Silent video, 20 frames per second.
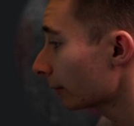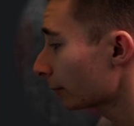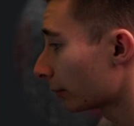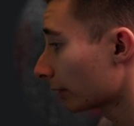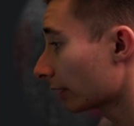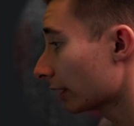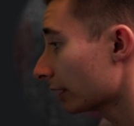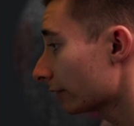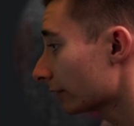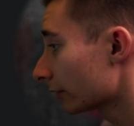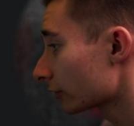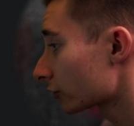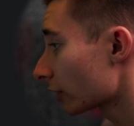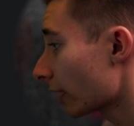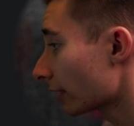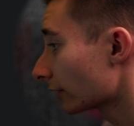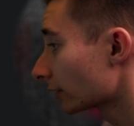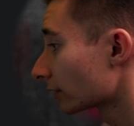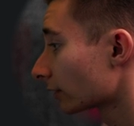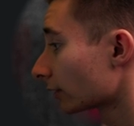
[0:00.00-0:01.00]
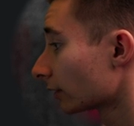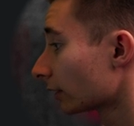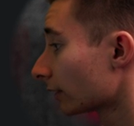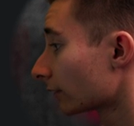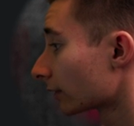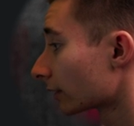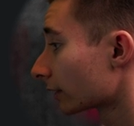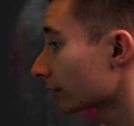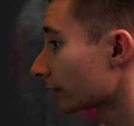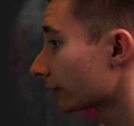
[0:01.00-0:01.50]
but if you're trying to
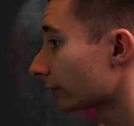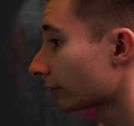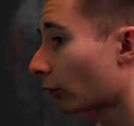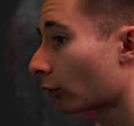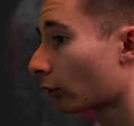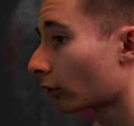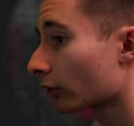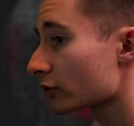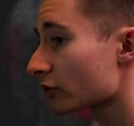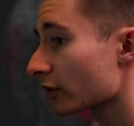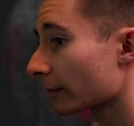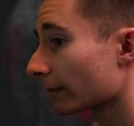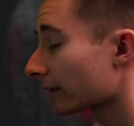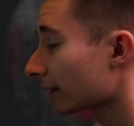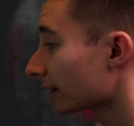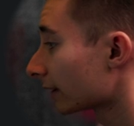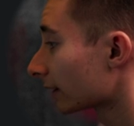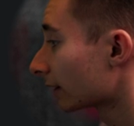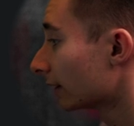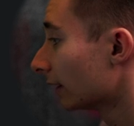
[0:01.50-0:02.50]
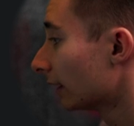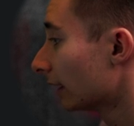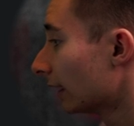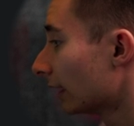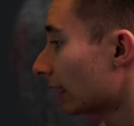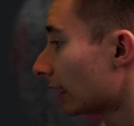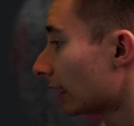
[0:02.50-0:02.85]
deliver for something